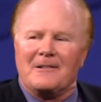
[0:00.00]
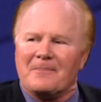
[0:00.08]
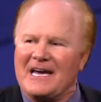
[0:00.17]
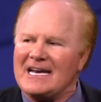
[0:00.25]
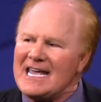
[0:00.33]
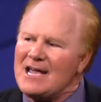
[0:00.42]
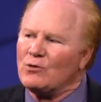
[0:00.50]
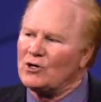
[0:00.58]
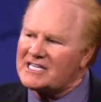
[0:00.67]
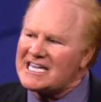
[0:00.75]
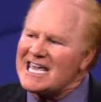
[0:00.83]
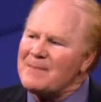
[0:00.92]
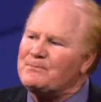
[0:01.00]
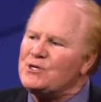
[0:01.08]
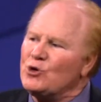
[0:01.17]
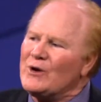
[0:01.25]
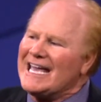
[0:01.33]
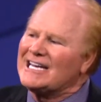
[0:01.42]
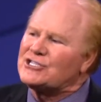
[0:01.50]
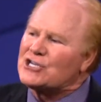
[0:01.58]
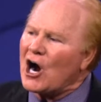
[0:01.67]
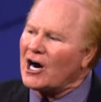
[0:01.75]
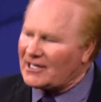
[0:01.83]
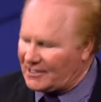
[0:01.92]
then he will keep you in
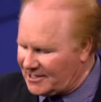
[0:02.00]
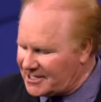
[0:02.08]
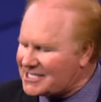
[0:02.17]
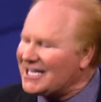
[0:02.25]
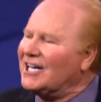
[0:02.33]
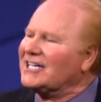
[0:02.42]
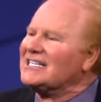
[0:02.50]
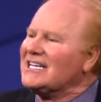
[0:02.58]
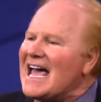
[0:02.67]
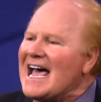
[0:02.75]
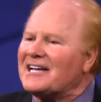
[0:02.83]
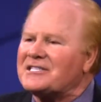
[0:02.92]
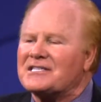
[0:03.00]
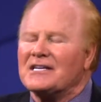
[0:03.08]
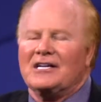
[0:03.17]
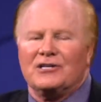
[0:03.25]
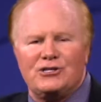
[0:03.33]
darkness unless